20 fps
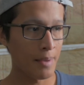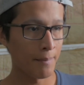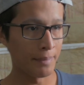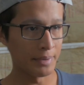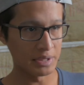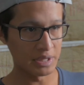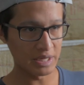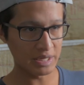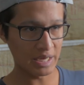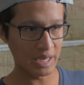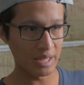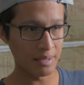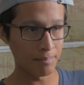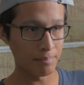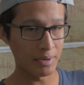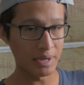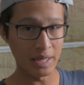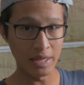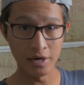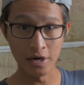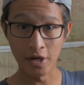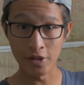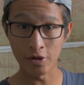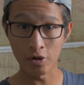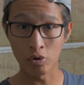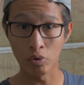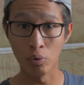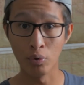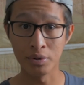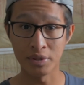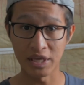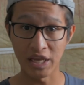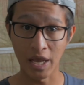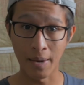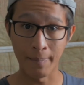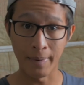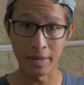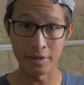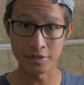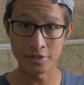But another cool thing
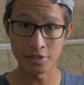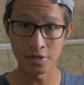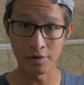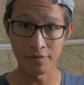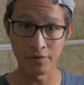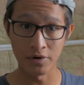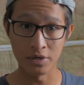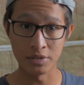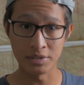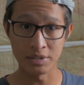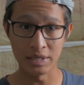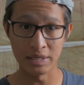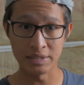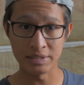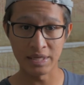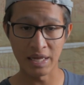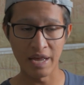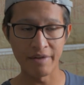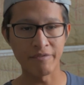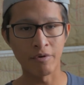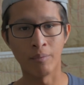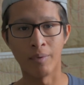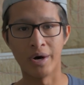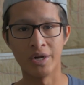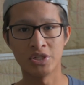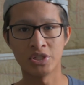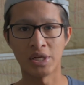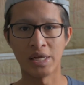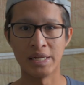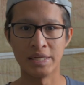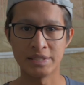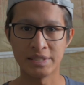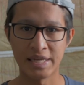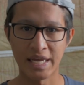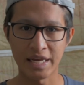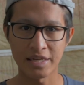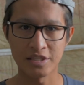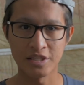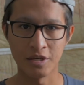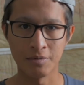about servers is that if you watch Linus
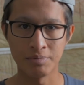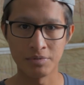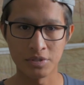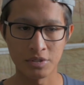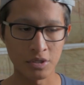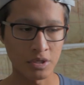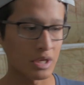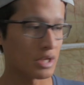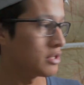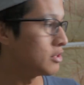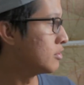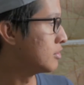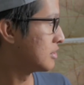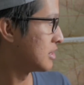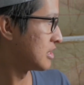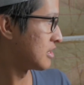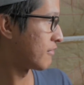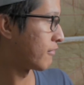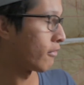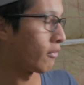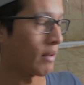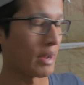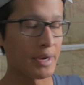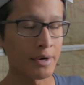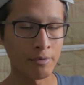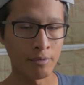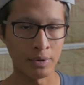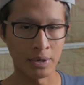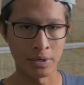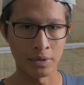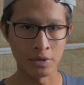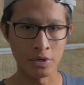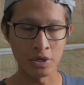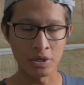Tech Tips, you can use this for rendering.